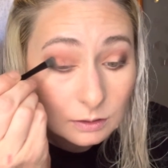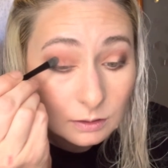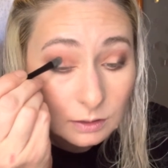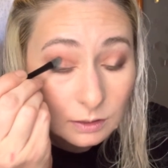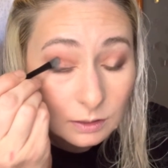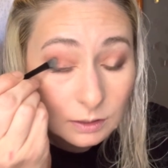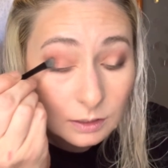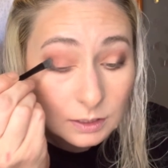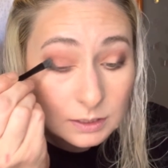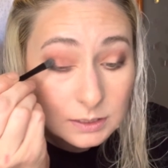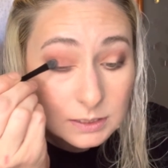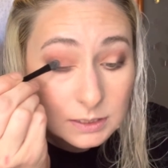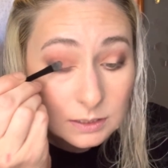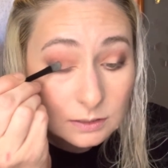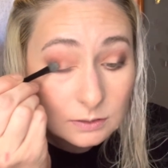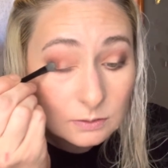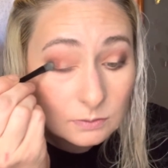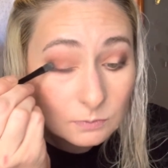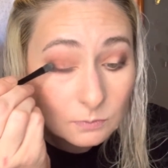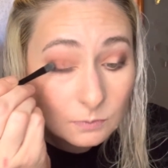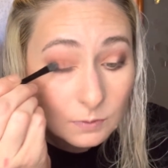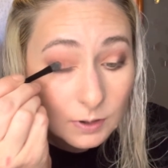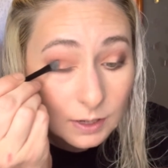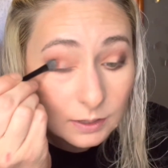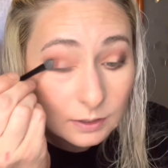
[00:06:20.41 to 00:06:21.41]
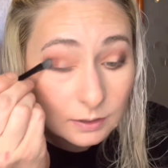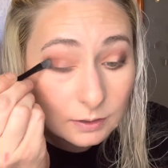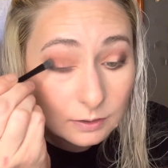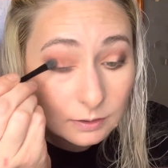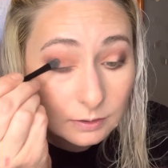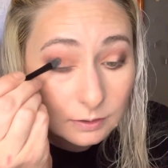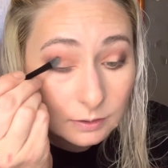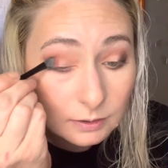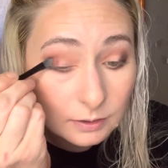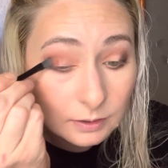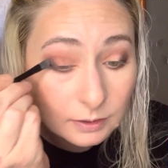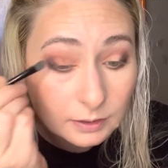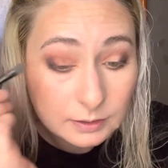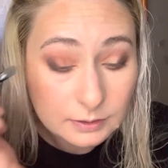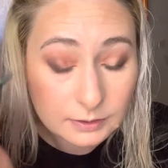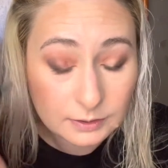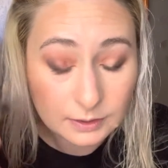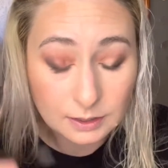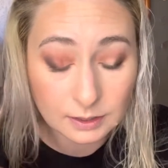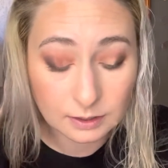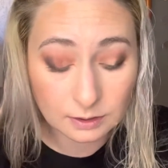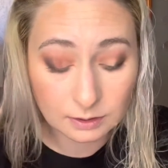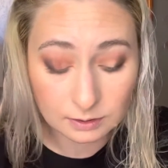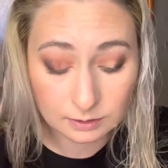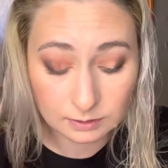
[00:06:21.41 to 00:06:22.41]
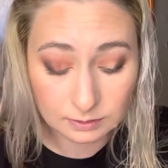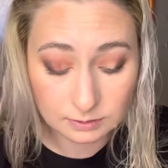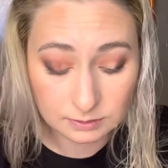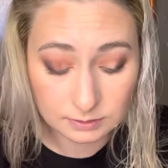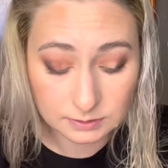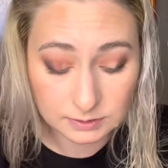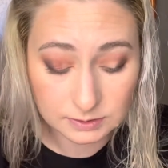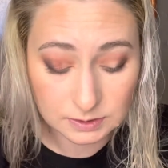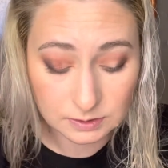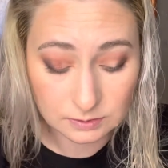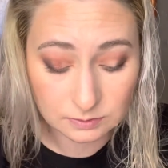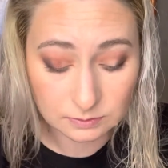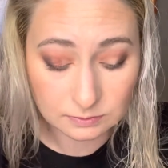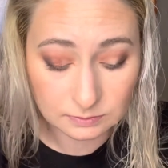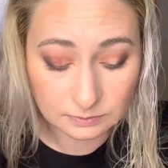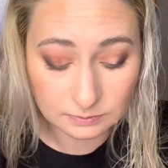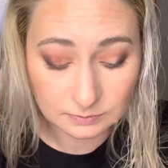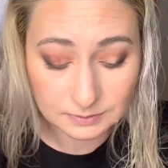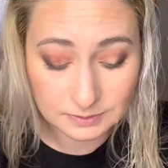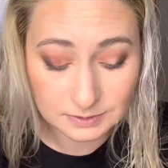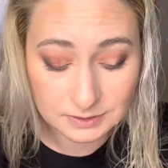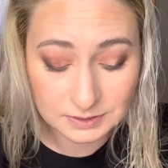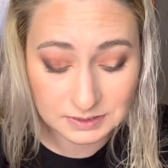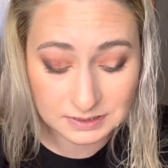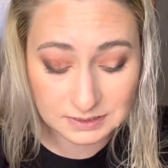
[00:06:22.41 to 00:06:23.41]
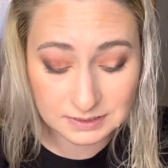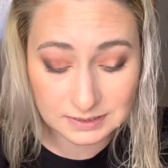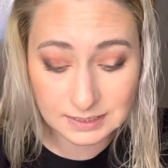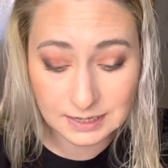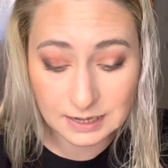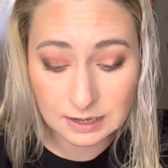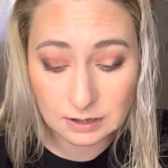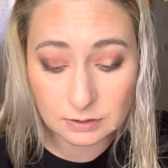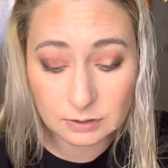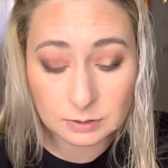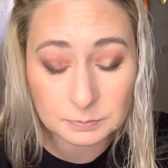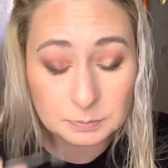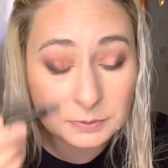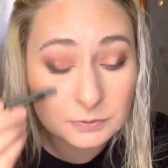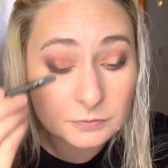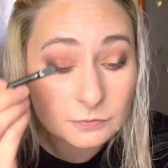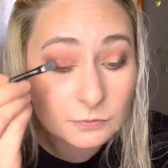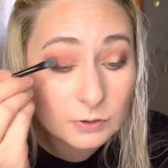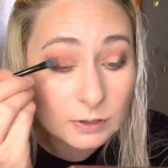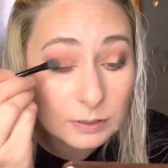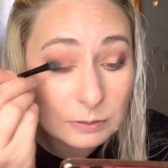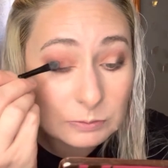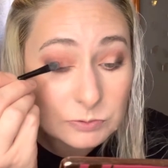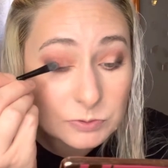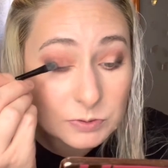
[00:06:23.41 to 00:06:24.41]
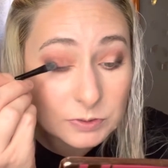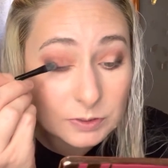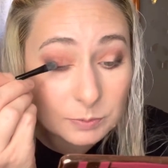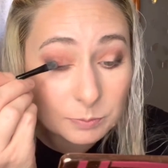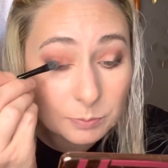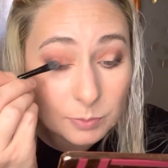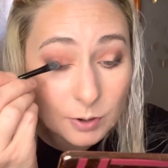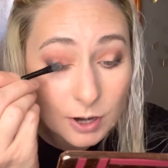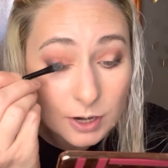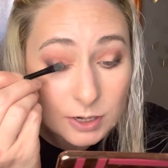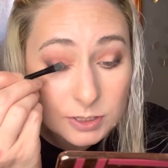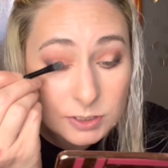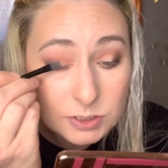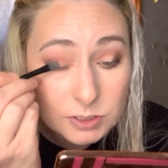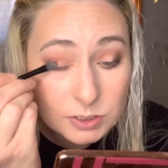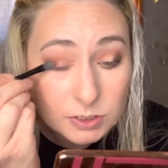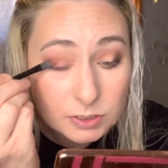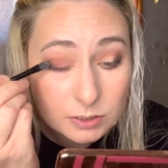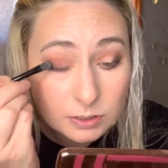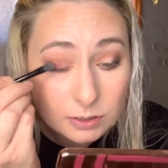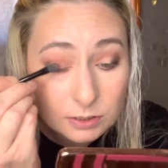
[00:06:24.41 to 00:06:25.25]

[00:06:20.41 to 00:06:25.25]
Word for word: and I didn't wet it or anything. So we'll just see how it performs with a brush.